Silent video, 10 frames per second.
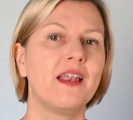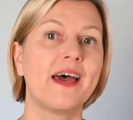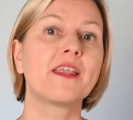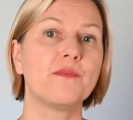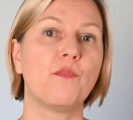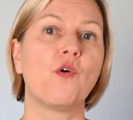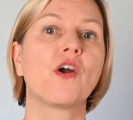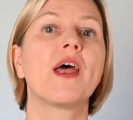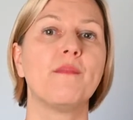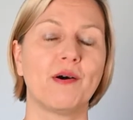Learn more
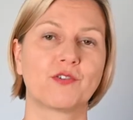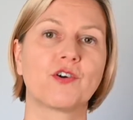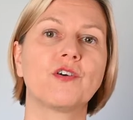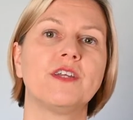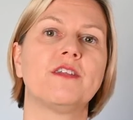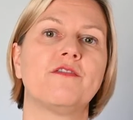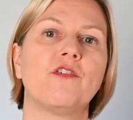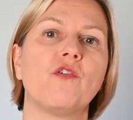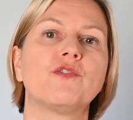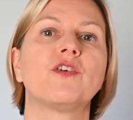about cognitive
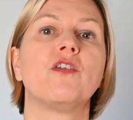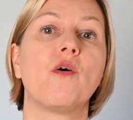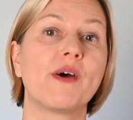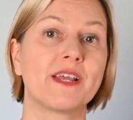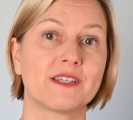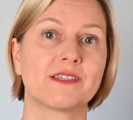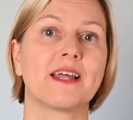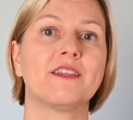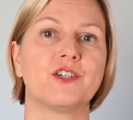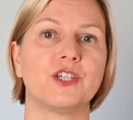load lowering
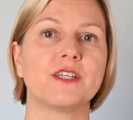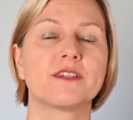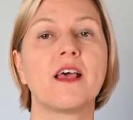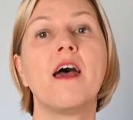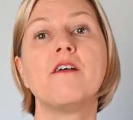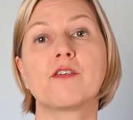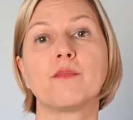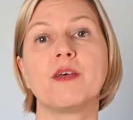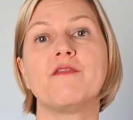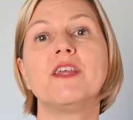strategies from
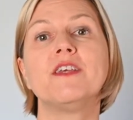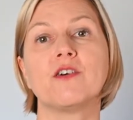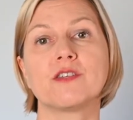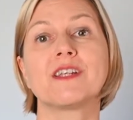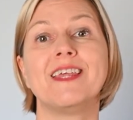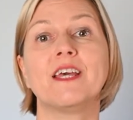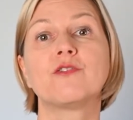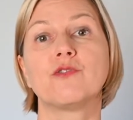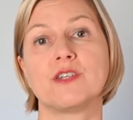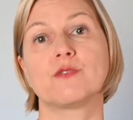the videos linked
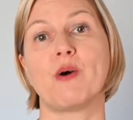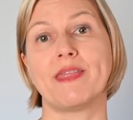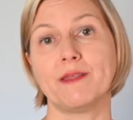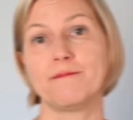to this one.